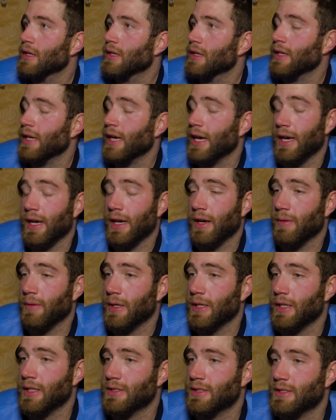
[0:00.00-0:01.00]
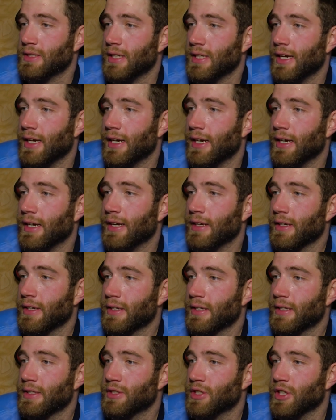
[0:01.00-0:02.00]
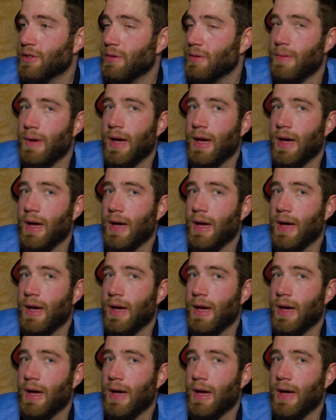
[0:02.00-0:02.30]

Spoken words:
Yeah, I mean, it's good to be